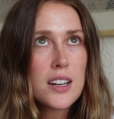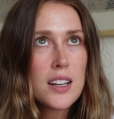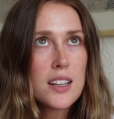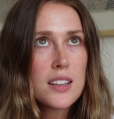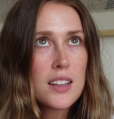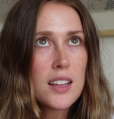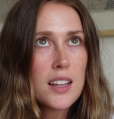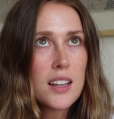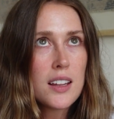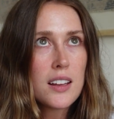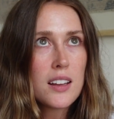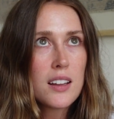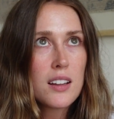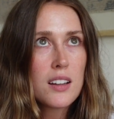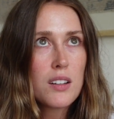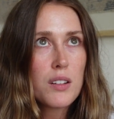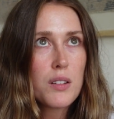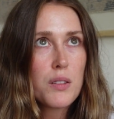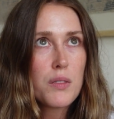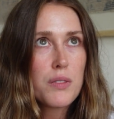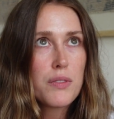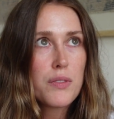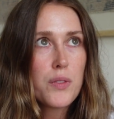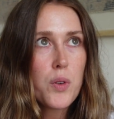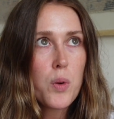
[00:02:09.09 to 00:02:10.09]
I think,
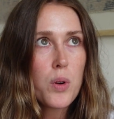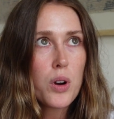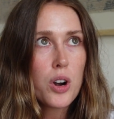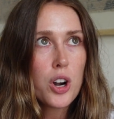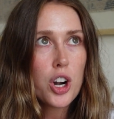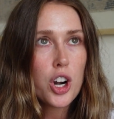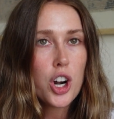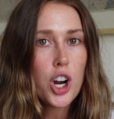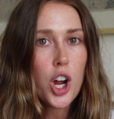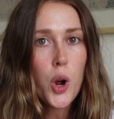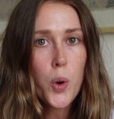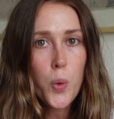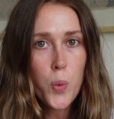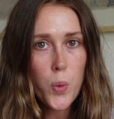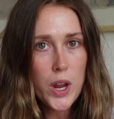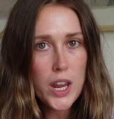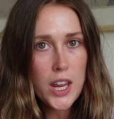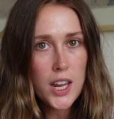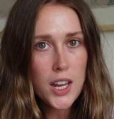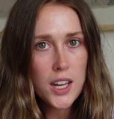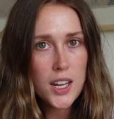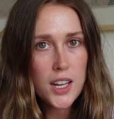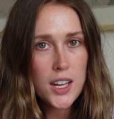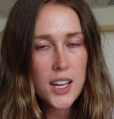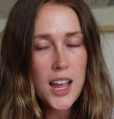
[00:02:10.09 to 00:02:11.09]
for a
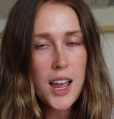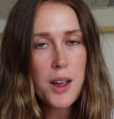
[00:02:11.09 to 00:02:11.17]
week.